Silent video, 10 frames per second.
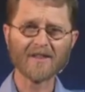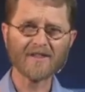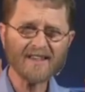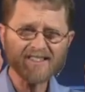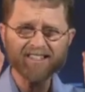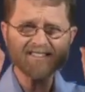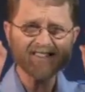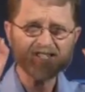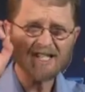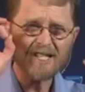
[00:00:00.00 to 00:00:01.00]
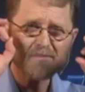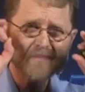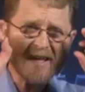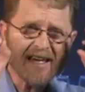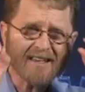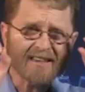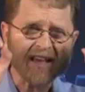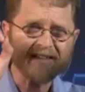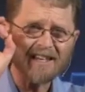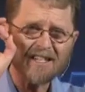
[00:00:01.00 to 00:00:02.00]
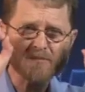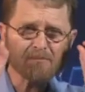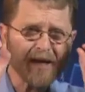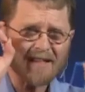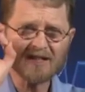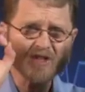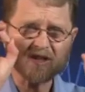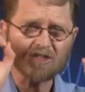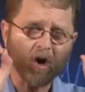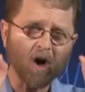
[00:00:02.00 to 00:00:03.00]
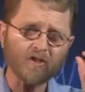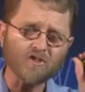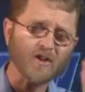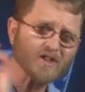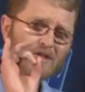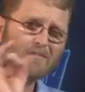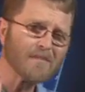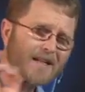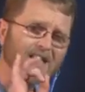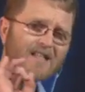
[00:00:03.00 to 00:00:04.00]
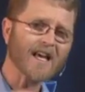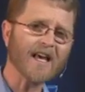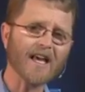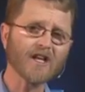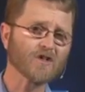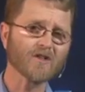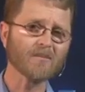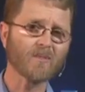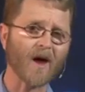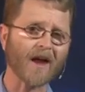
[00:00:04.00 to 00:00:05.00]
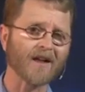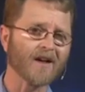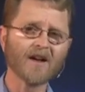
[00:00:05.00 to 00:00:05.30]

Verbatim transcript: This is the speed that these messages are transmitted into the brain.